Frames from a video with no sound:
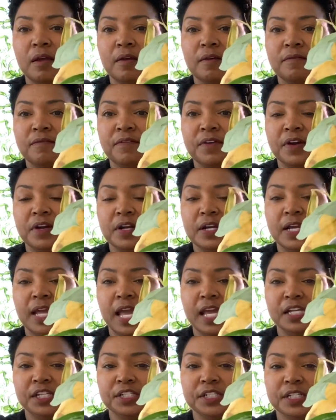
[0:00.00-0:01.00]

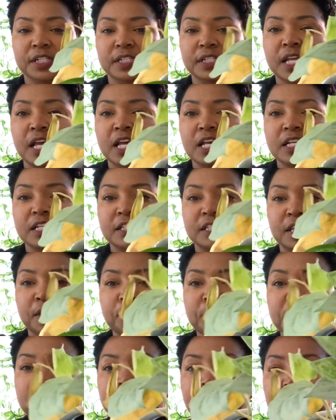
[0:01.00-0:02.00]
variegation. Some
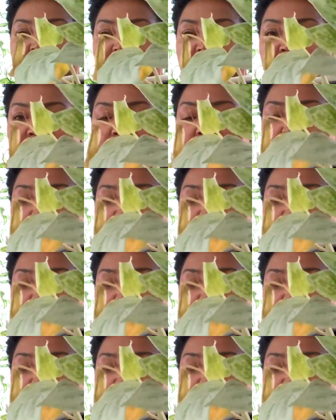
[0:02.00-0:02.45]
of the leaves